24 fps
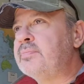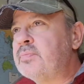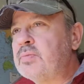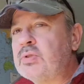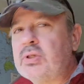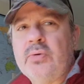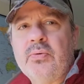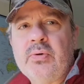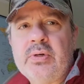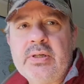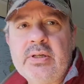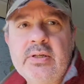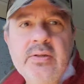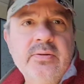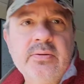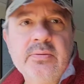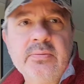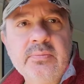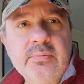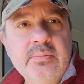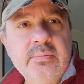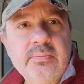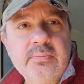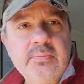So what do you
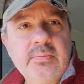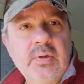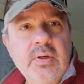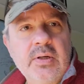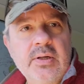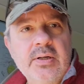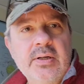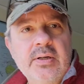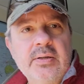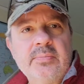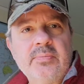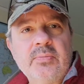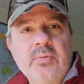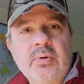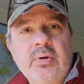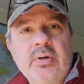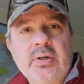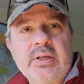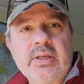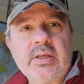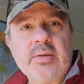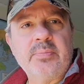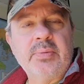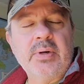do in
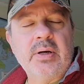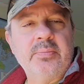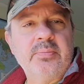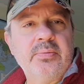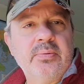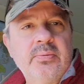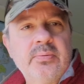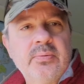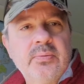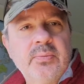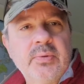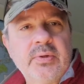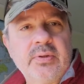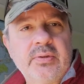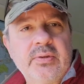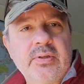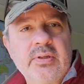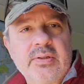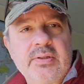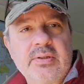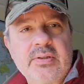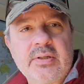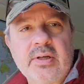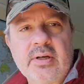order to keep up with
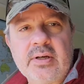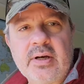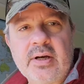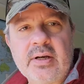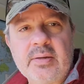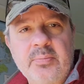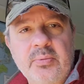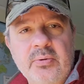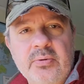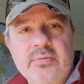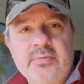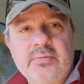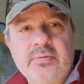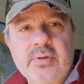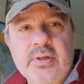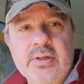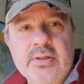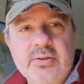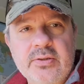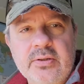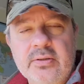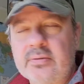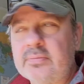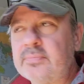this
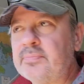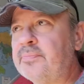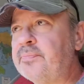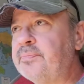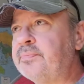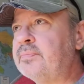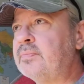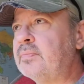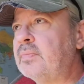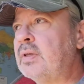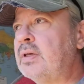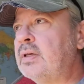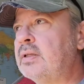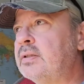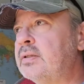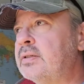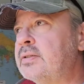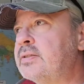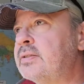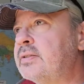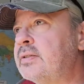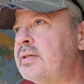hyperinflation and